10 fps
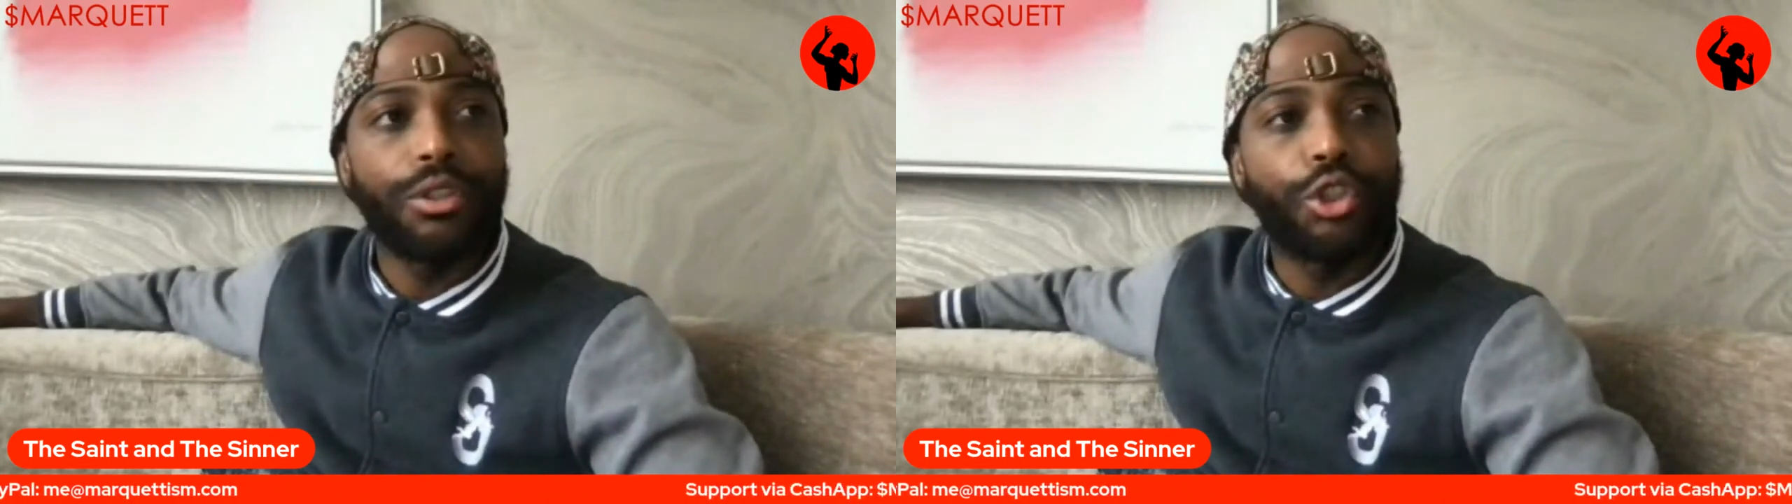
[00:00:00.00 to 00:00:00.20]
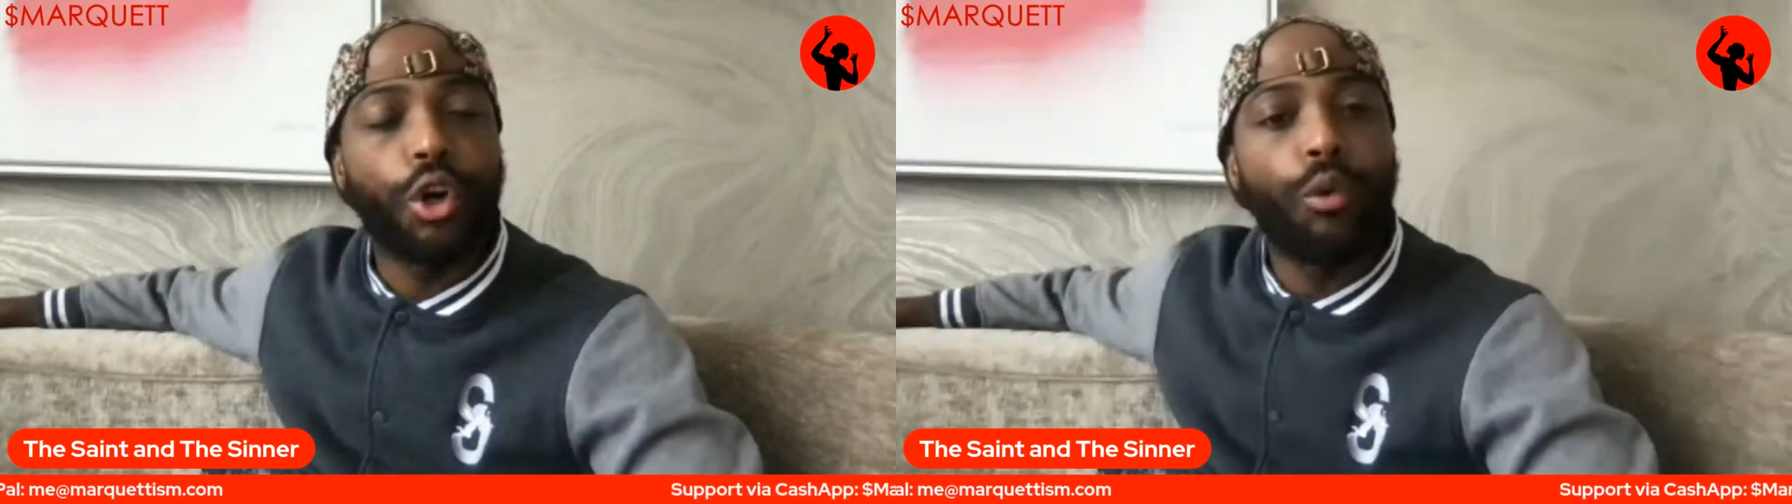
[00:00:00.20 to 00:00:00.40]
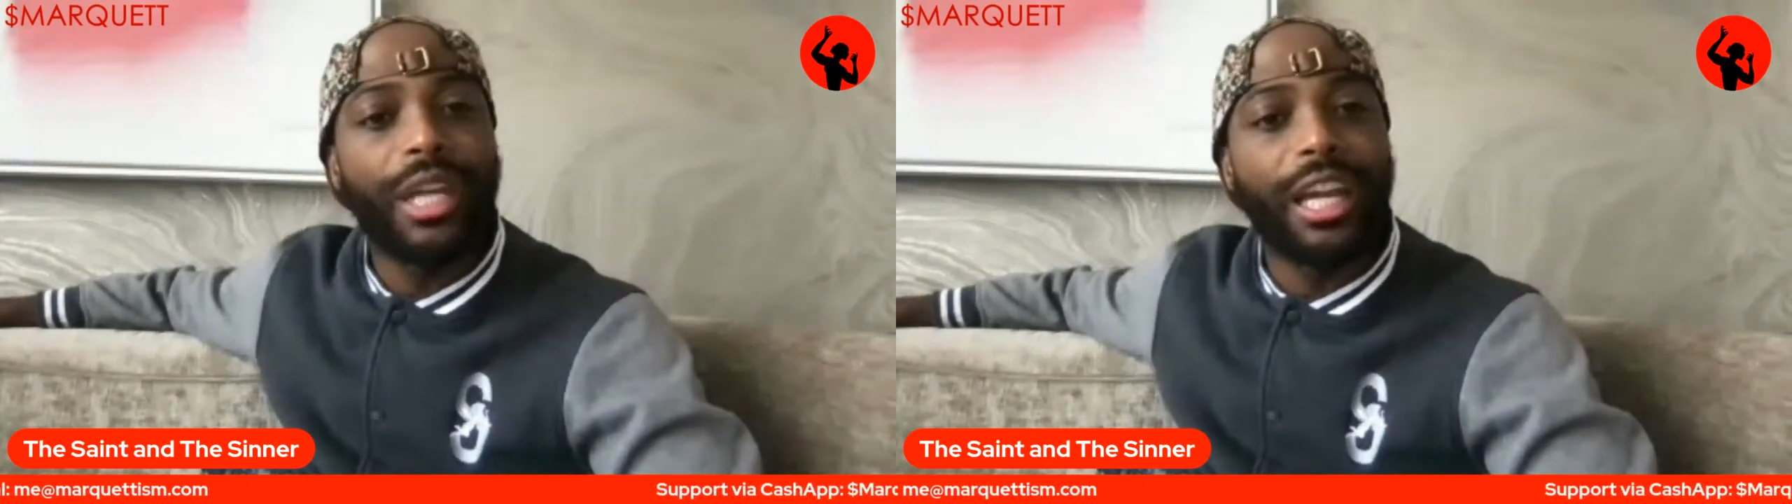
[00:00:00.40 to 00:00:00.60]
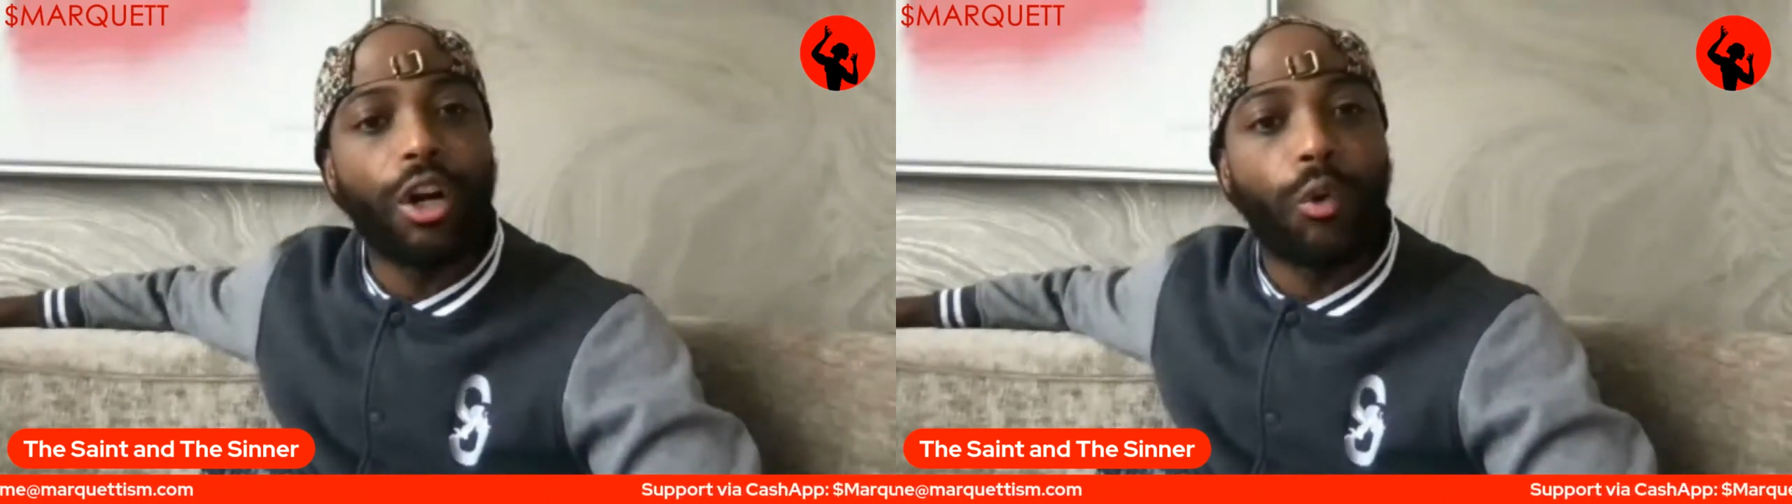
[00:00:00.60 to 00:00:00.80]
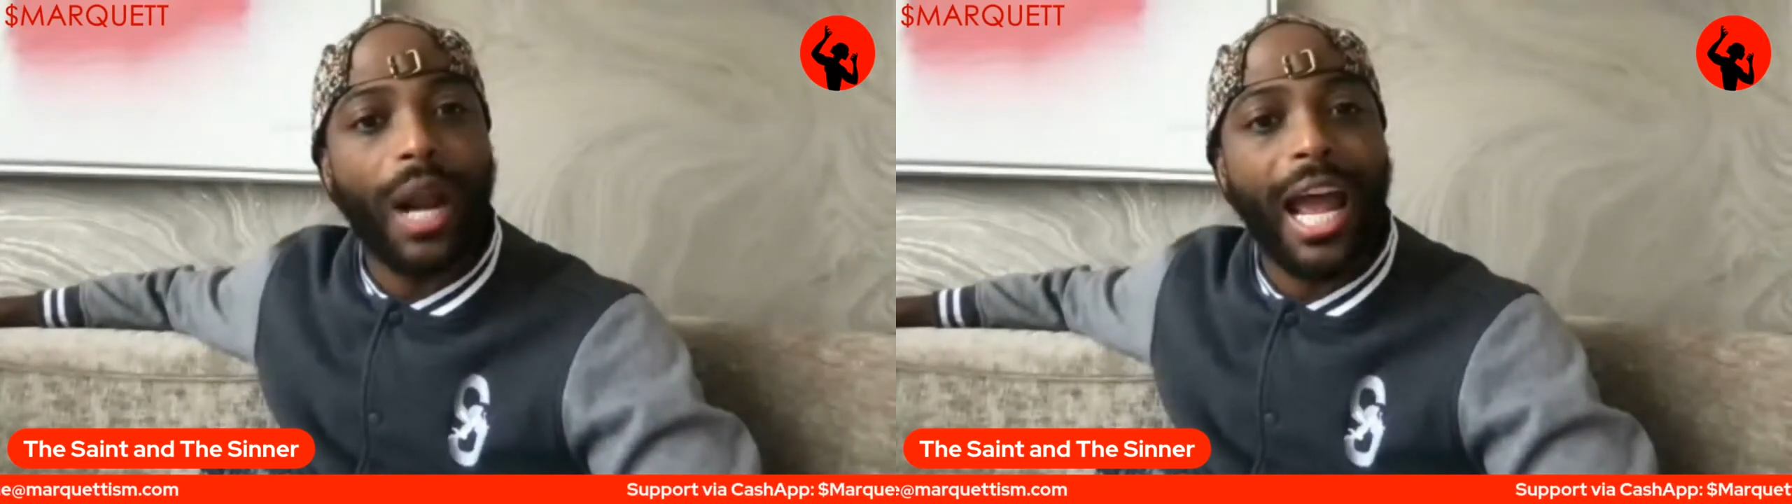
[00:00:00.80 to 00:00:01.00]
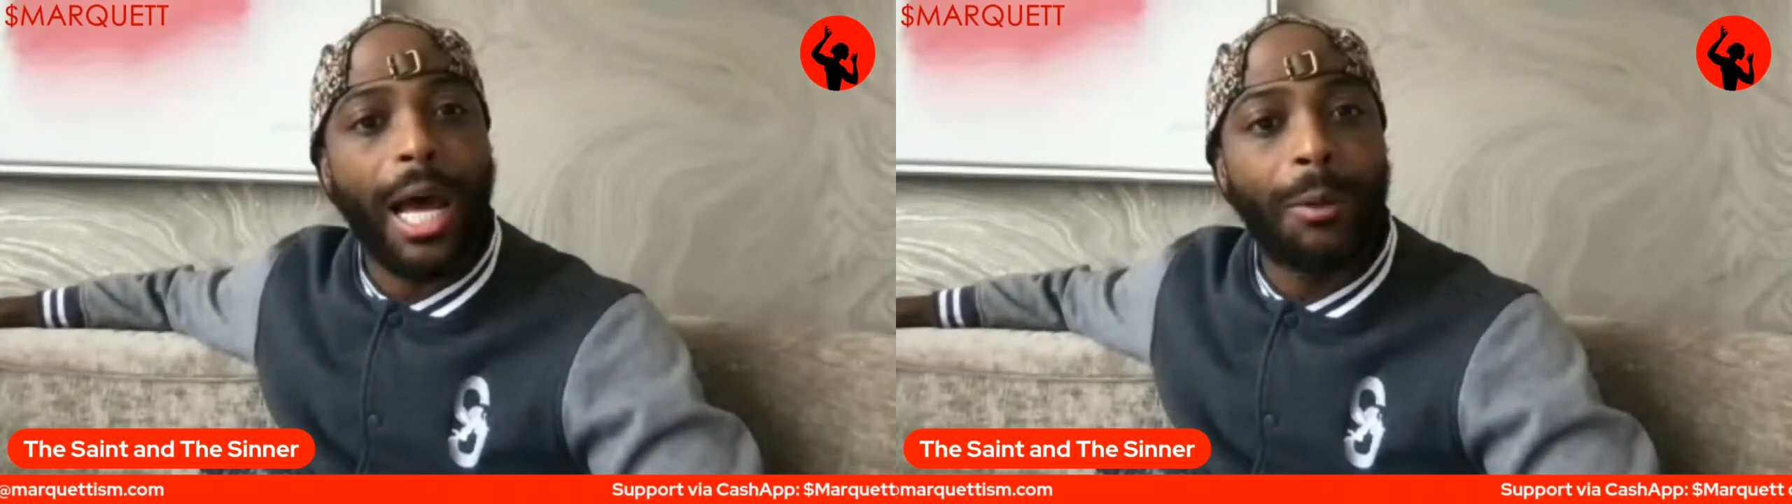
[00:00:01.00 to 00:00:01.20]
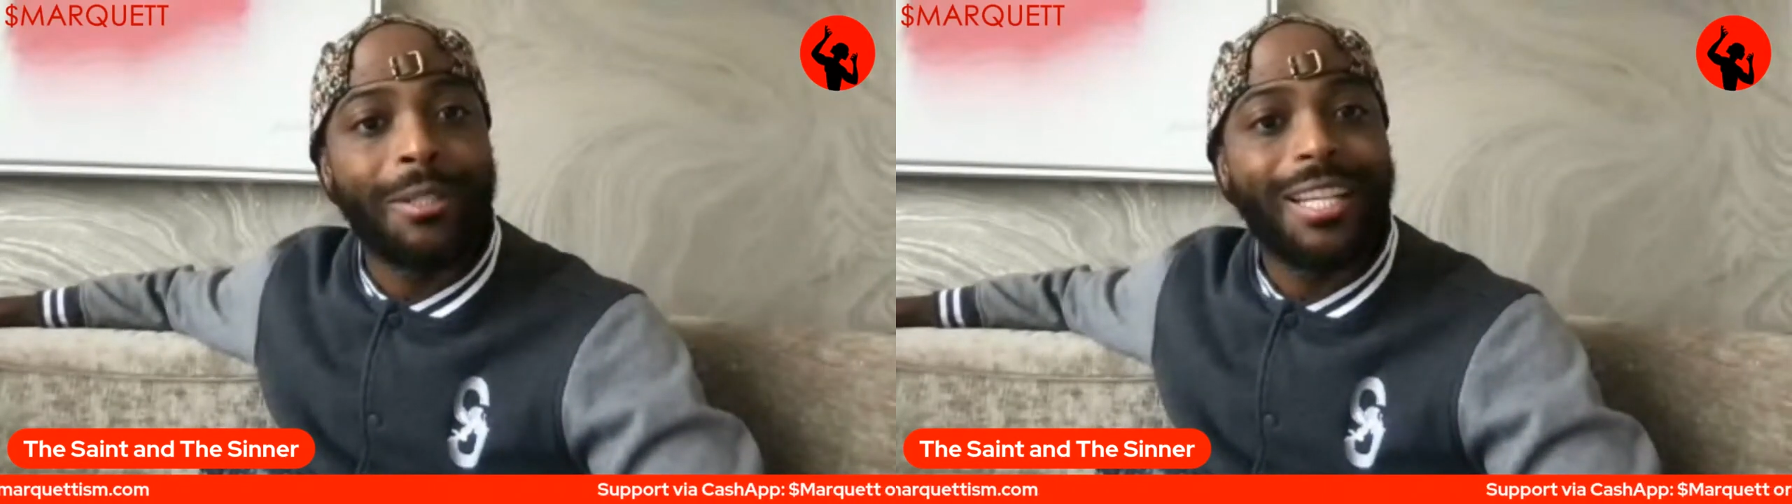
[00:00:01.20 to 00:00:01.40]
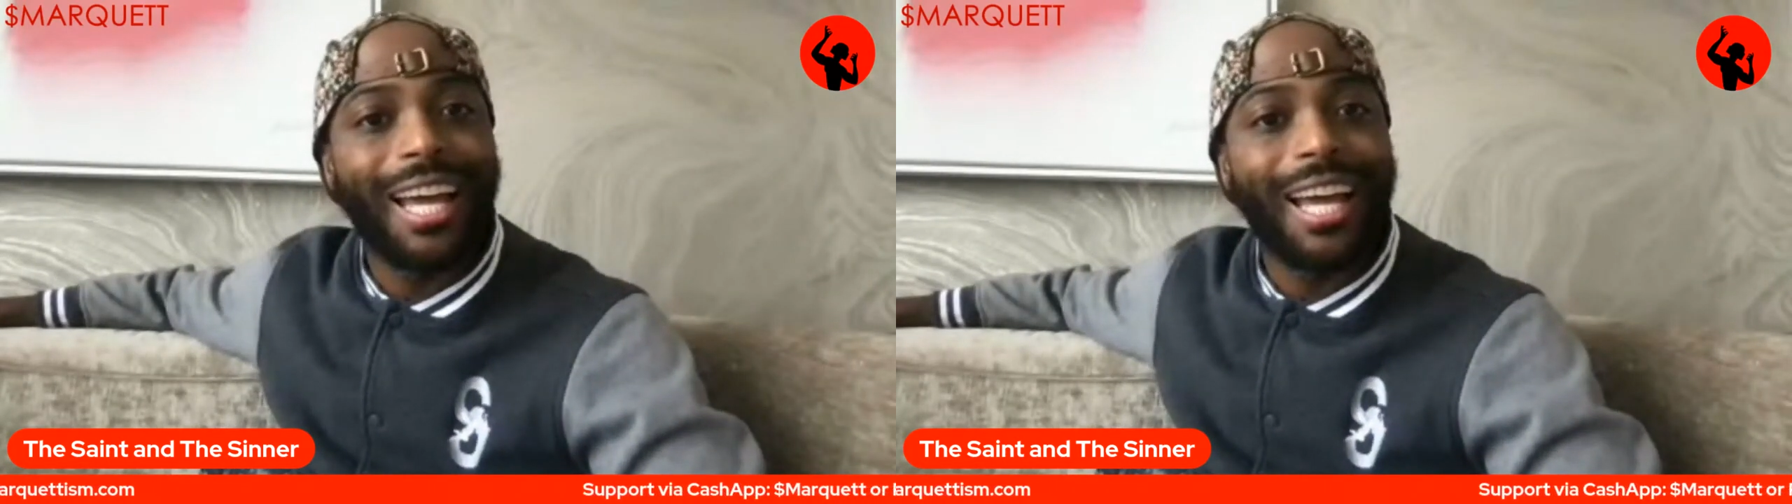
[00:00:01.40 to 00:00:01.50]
joking around